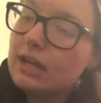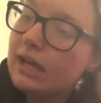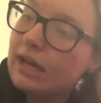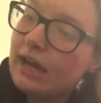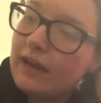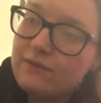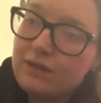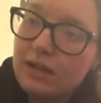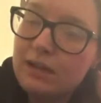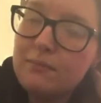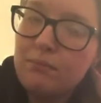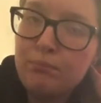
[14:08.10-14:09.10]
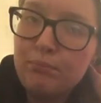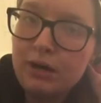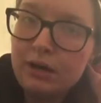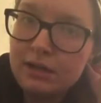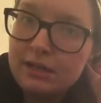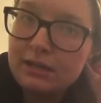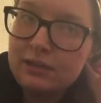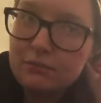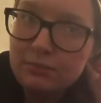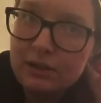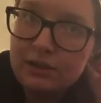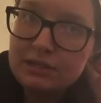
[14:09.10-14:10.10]
I have not bought in
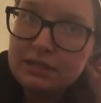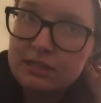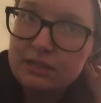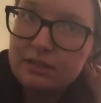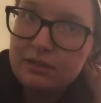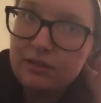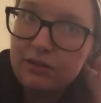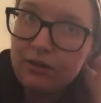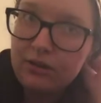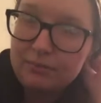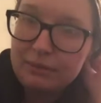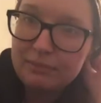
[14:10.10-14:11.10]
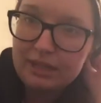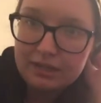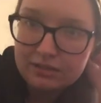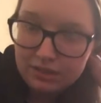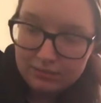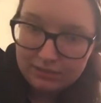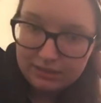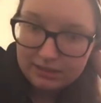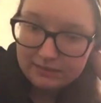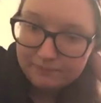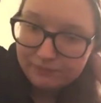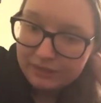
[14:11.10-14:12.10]
person are my black
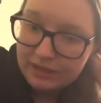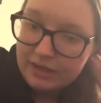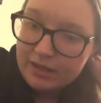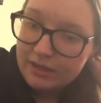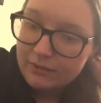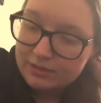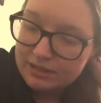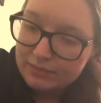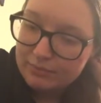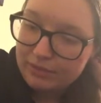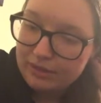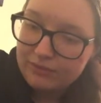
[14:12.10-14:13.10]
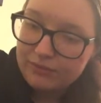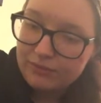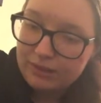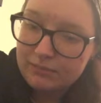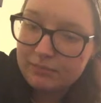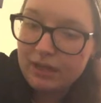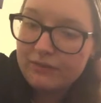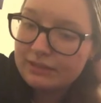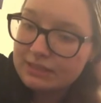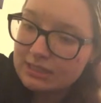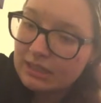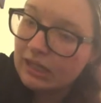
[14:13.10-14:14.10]
tourmaline, which I bought from
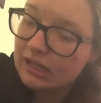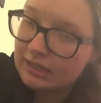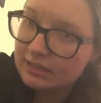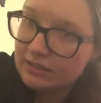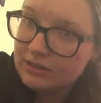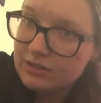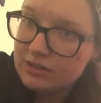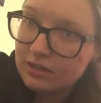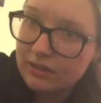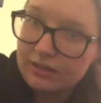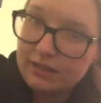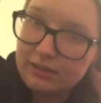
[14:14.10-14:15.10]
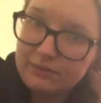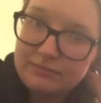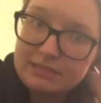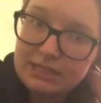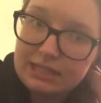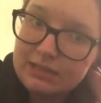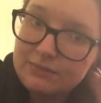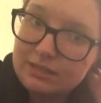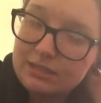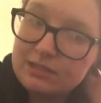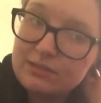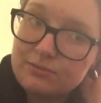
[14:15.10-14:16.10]
Coven's Cottage, an online website,
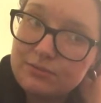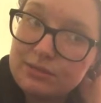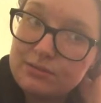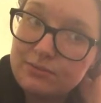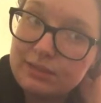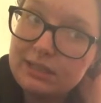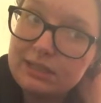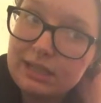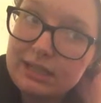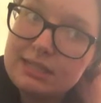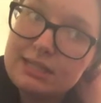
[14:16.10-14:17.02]
which is really nice.